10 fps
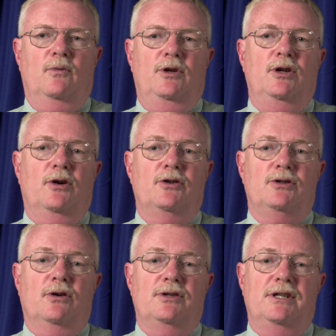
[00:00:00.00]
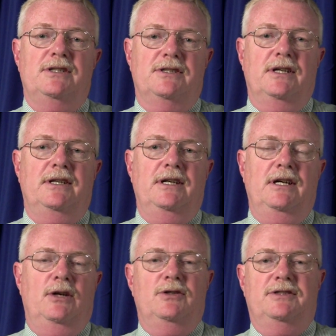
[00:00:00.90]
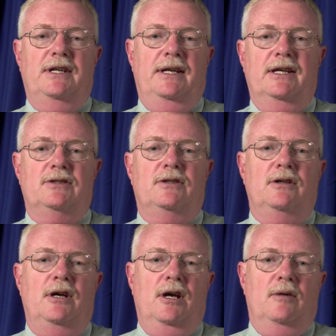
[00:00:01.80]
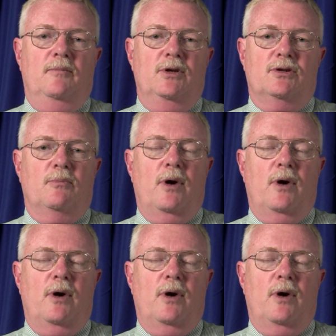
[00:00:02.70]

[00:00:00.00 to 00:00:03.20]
When you go to church each Sunday and you sit next to Mr.